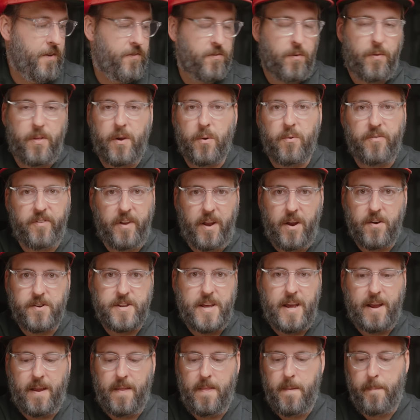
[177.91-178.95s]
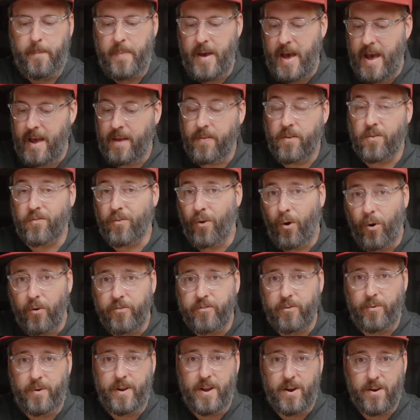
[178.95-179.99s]
So there was an AirTag in the bag. There's
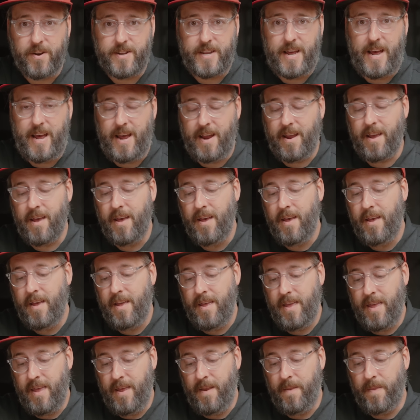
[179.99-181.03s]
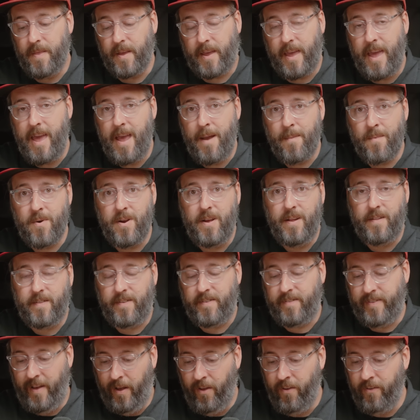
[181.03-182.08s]
also an AirTag in the camera
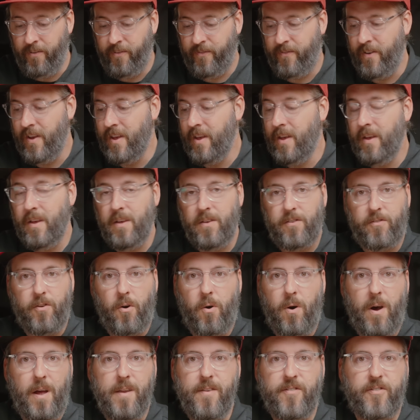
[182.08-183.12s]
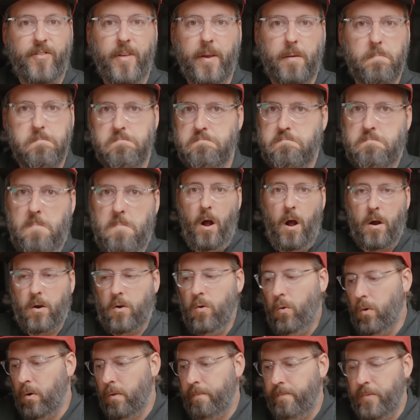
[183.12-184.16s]
itself. So I just think,
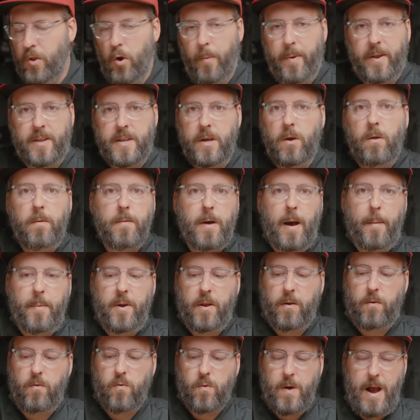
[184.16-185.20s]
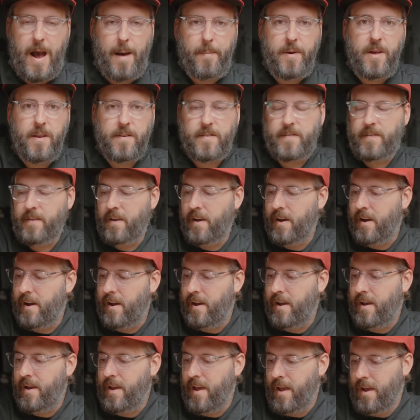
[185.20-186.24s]
cool, no big deal. I'm gonna grab it
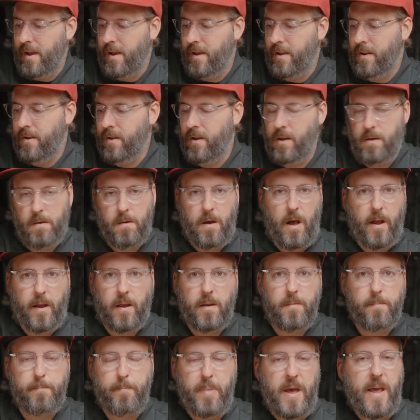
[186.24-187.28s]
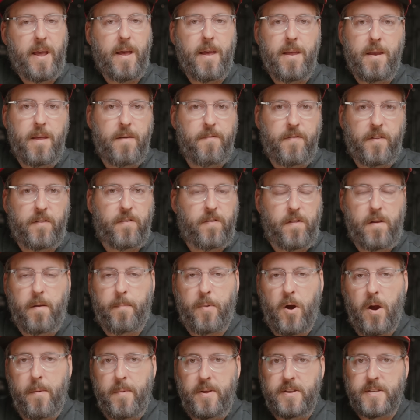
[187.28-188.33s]
and I can ping it if it's in the
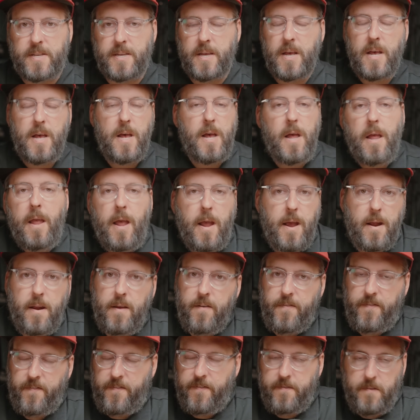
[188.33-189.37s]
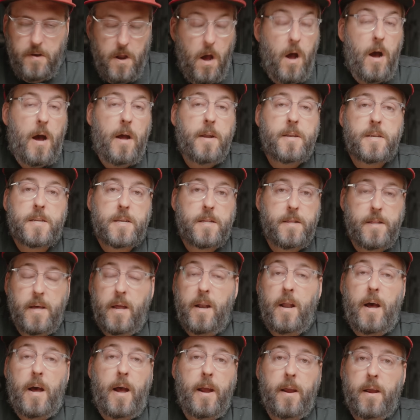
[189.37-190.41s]
apartment. And if not,
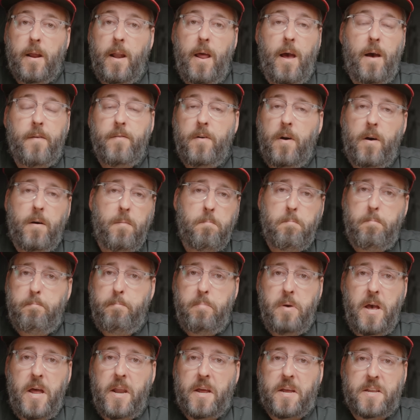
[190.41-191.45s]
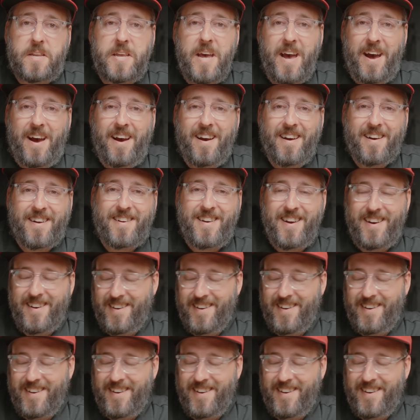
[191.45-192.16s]
then I can have a panic attack.